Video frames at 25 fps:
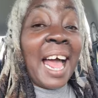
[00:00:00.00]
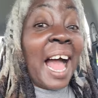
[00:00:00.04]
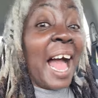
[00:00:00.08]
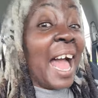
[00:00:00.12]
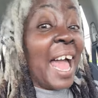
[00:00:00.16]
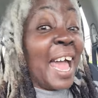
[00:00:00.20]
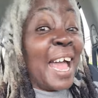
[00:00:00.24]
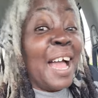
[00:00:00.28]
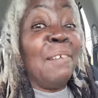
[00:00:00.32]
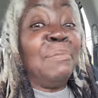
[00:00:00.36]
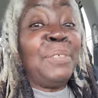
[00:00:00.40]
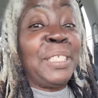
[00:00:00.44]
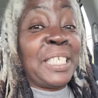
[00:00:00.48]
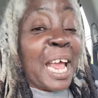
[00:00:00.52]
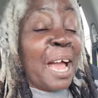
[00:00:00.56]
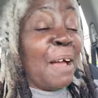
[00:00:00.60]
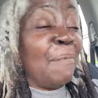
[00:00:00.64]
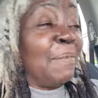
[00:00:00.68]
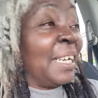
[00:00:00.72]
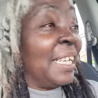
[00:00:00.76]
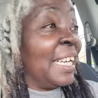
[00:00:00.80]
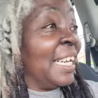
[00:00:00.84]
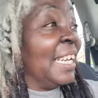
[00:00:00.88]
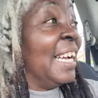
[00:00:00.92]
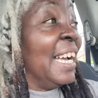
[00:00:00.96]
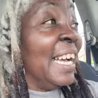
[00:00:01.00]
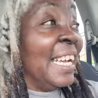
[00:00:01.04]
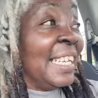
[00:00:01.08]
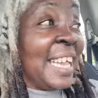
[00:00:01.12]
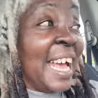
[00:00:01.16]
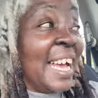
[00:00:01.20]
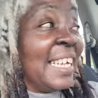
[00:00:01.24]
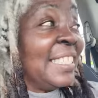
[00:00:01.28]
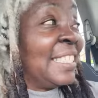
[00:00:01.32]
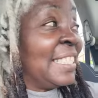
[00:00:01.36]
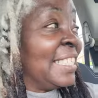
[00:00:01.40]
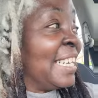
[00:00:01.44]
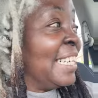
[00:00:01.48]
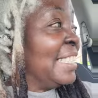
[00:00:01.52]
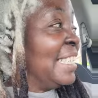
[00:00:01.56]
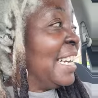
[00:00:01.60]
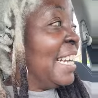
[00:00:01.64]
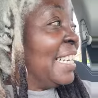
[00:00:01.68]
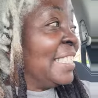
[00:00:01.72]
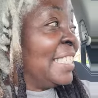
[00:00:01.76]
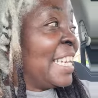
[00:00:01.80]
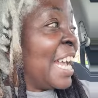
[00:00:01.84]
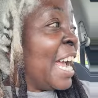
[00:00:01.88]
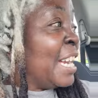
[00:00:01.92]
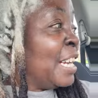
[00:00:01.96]
I am tapping again. That shit
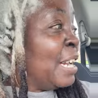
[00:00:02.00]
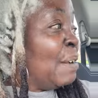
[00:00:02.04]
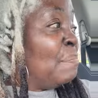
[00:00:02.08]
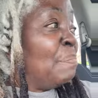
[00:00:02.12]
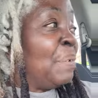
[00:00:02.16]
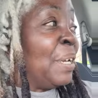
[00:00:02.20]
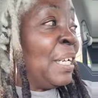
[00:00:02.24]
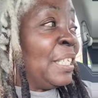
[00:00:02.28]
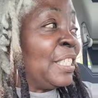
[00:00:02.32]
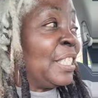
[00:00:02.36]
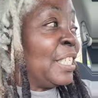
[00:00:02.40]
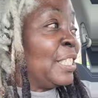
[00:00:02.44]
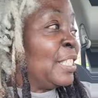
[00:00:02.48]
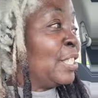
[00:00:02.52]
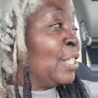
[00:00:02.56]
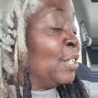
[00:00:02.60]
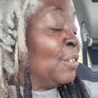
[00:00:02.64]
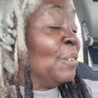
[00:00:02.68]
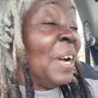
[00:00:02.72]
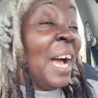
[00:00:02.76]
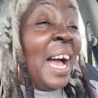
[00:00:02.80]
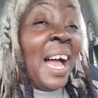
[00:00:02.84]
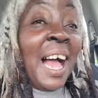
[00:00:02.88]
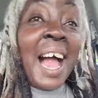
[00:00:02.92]
that tainted bitches do.